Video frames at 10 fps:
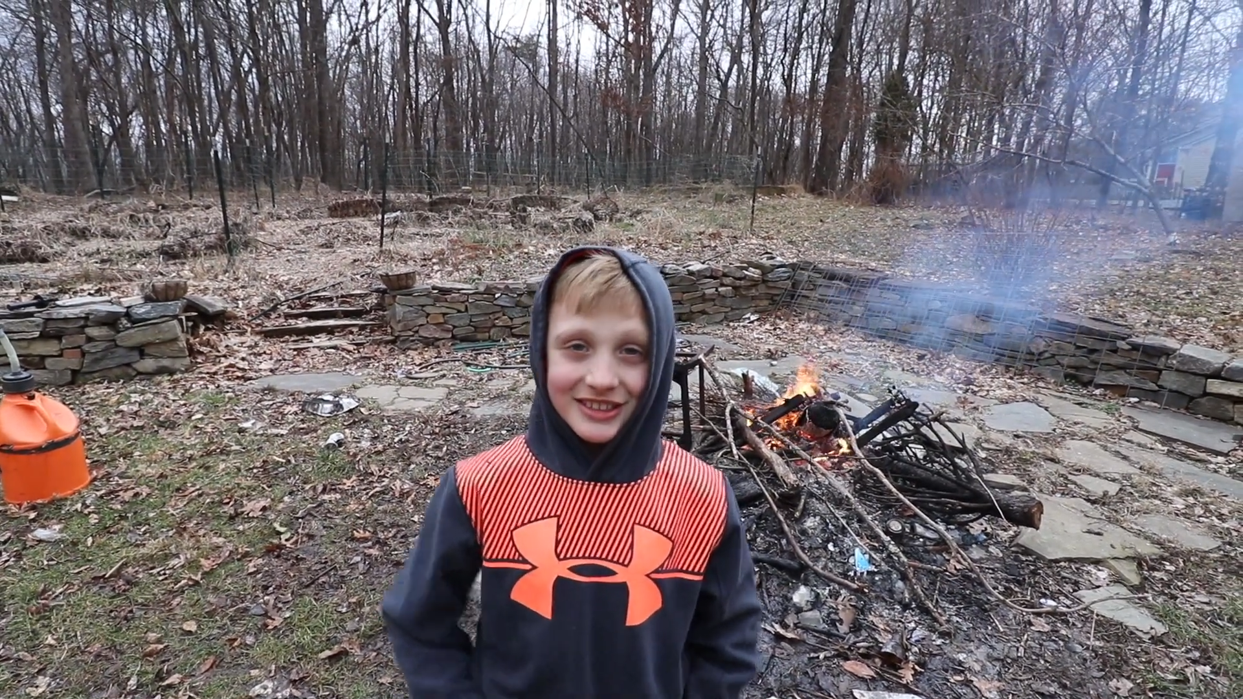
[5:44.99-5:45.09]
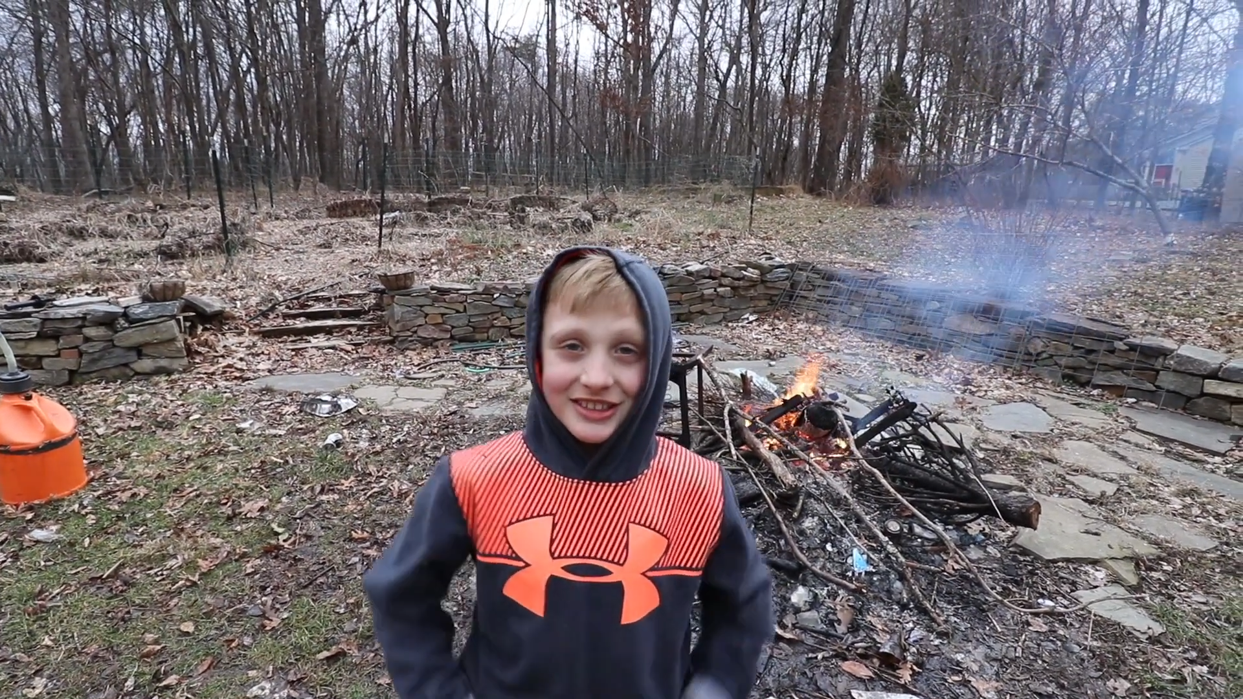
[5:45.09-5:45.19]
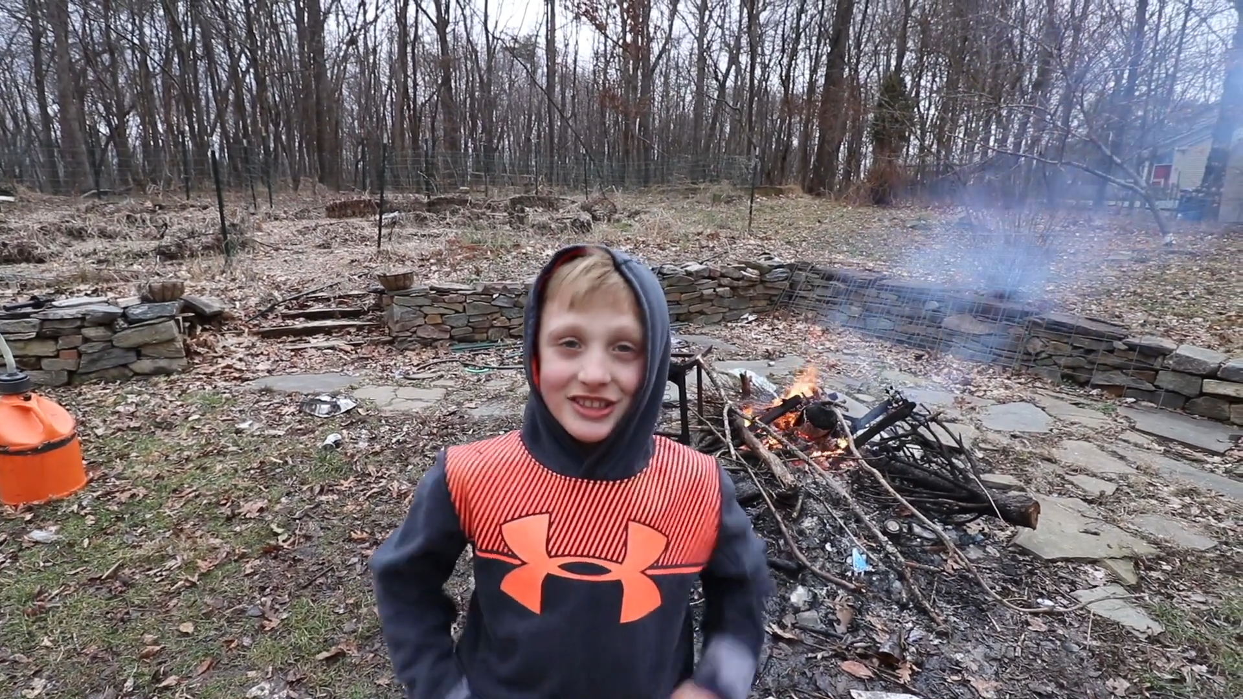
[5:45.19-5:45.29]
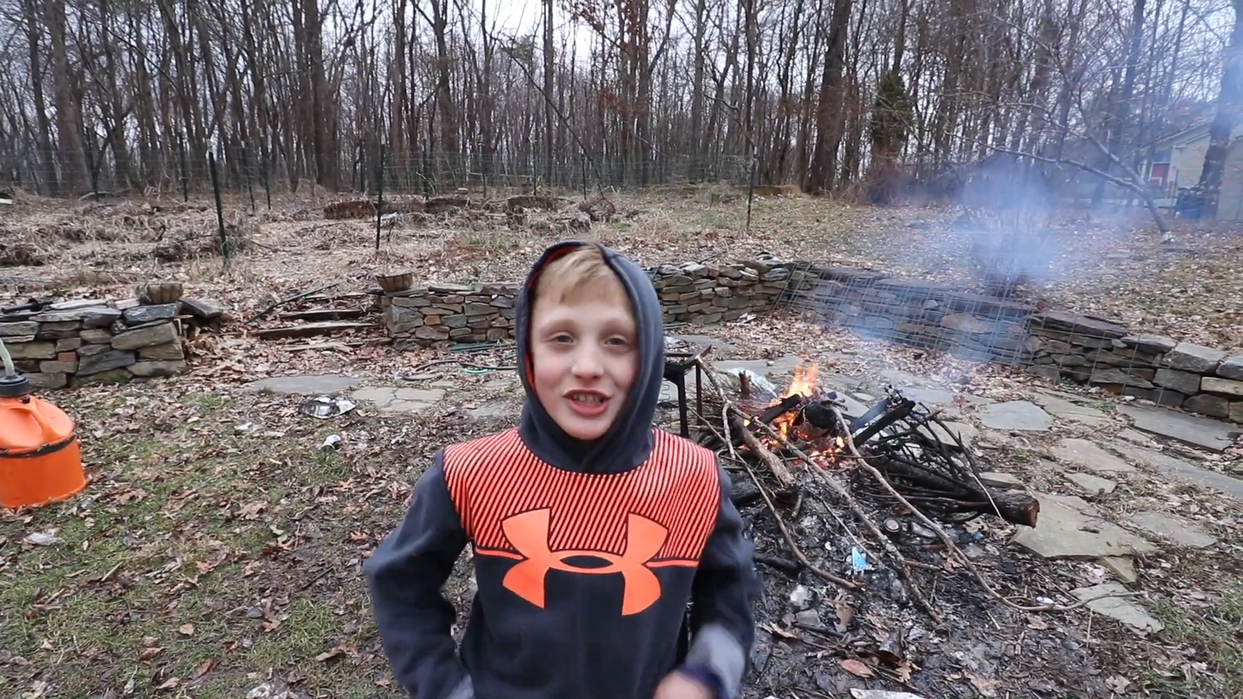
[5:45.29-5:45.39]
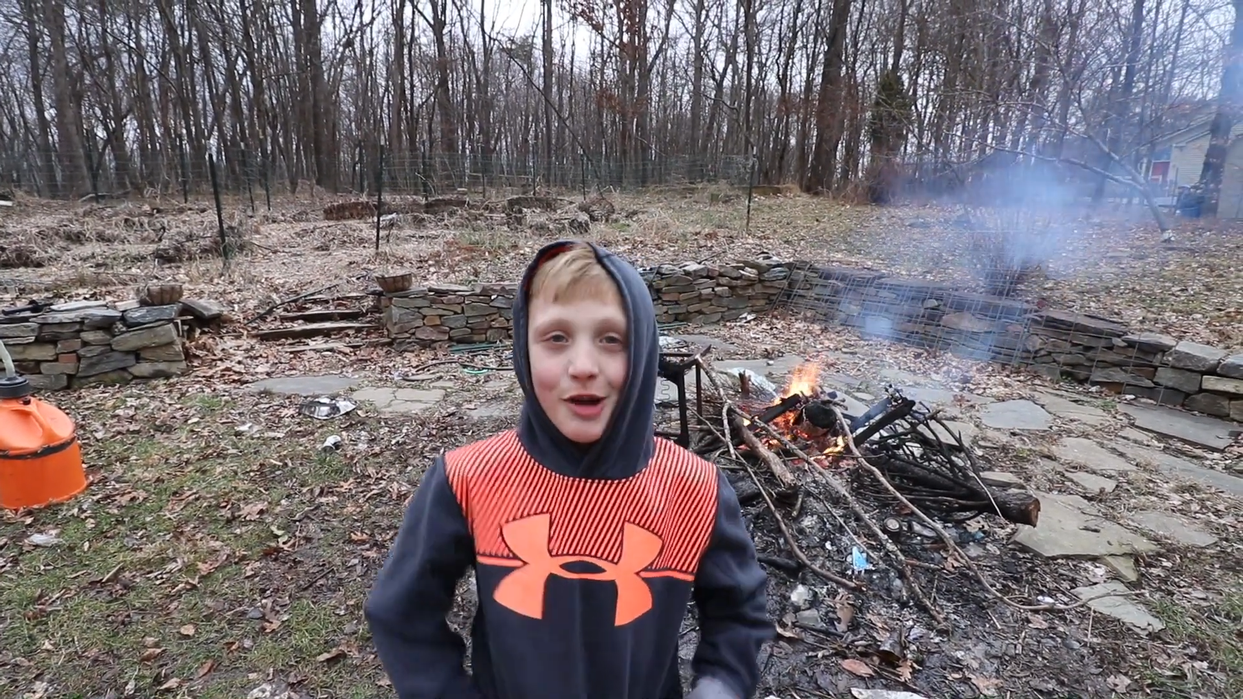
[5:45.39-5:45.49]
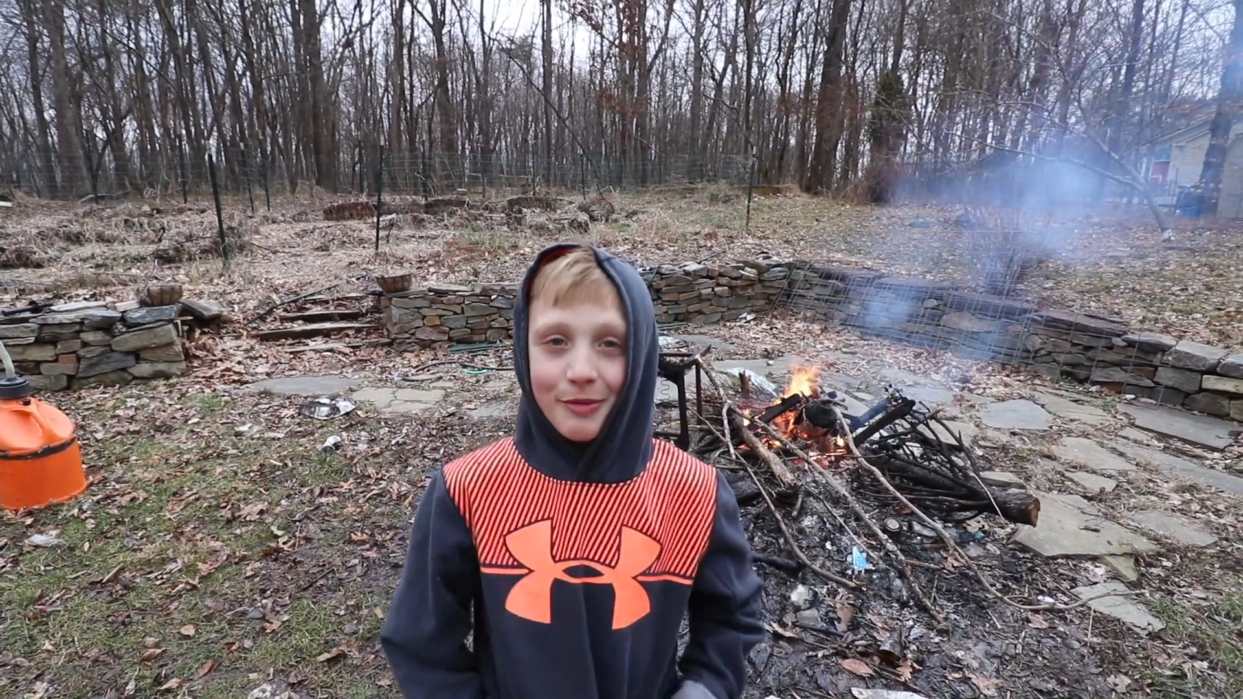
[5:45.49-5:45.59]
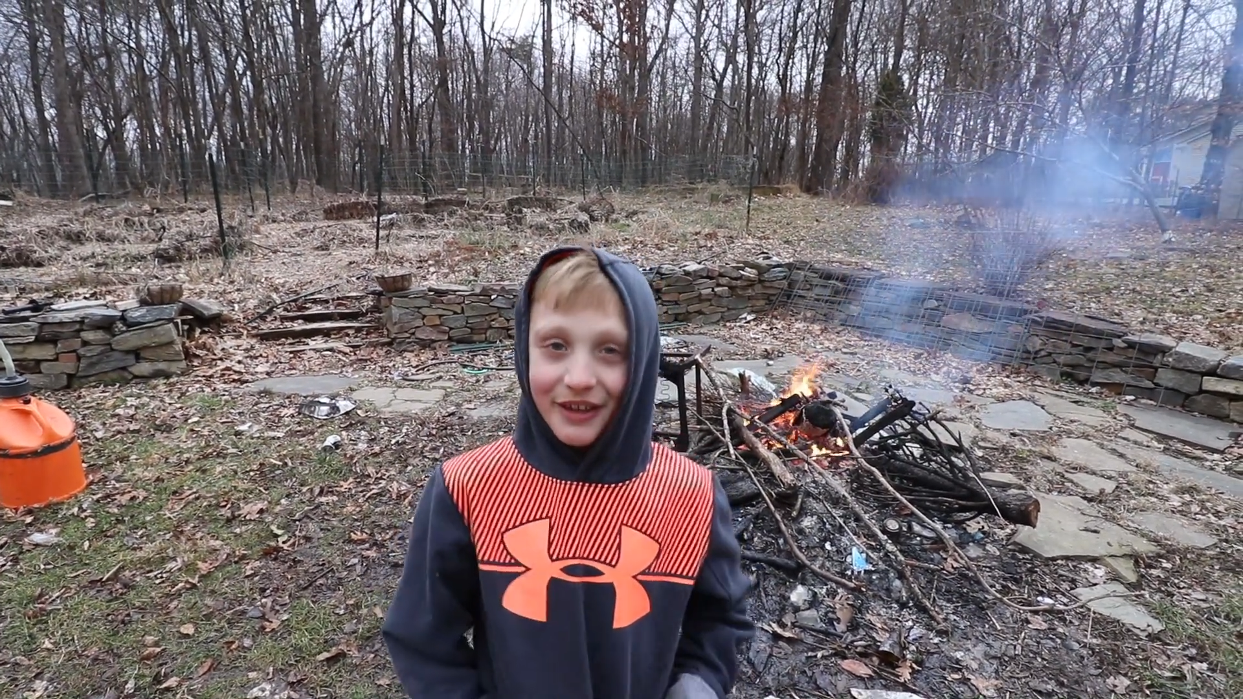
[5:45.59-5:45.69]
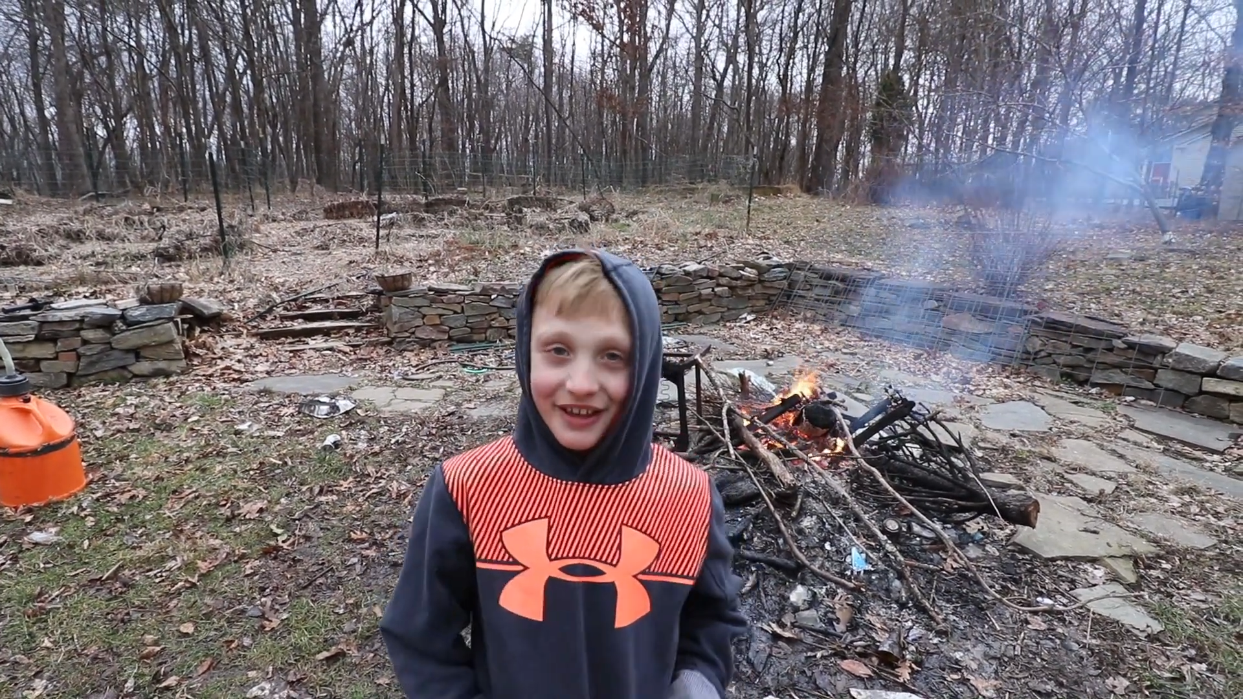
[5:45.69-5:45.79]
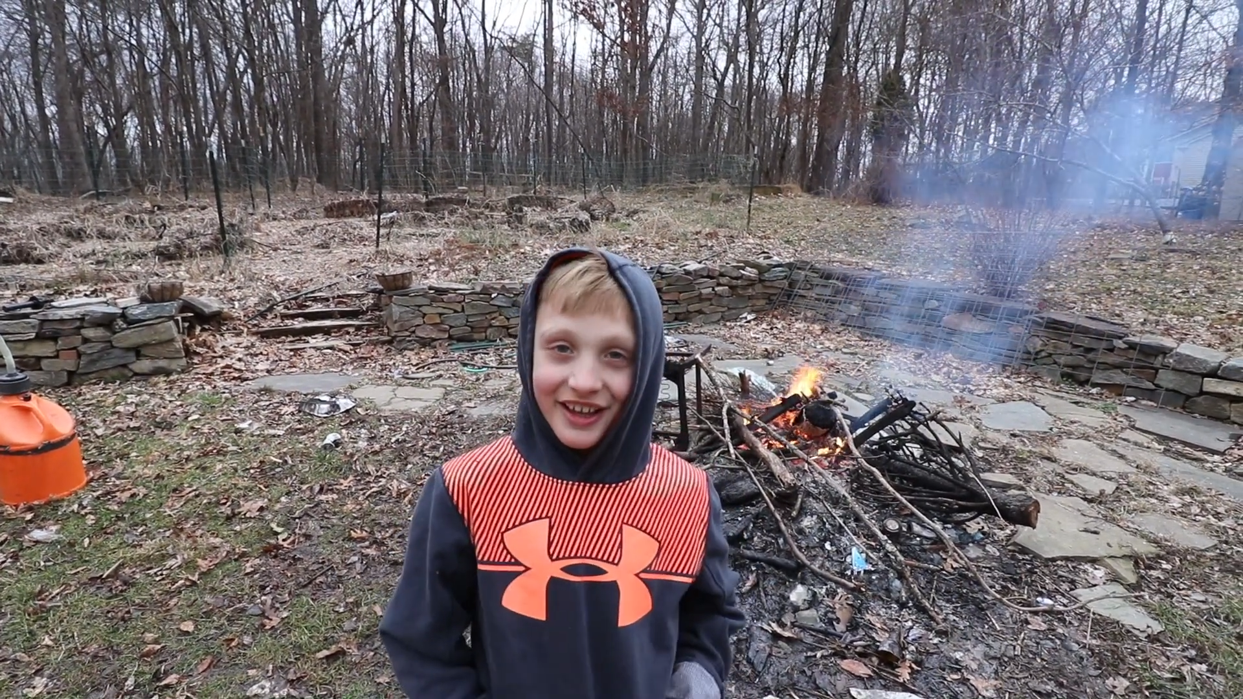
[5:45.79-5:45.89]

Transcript: he's chubby.